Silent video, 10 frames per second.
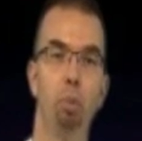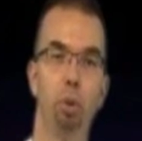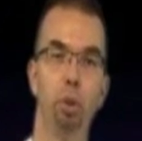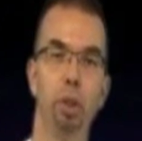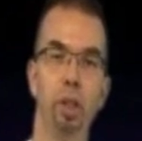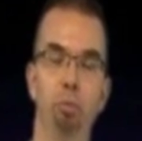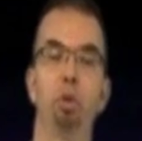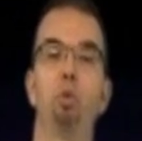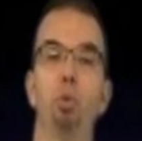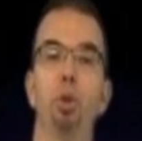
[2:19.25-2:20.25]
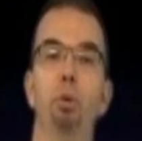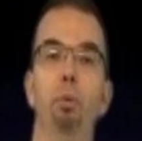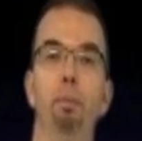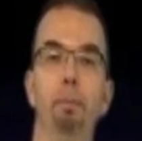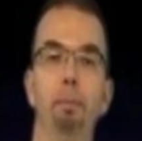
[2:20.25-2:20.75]
pull your hips through.
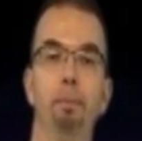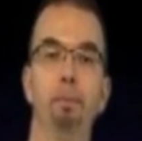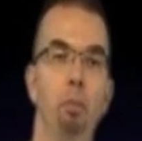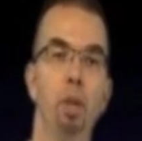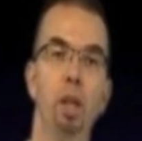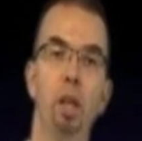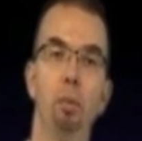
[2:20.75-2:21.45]
Myth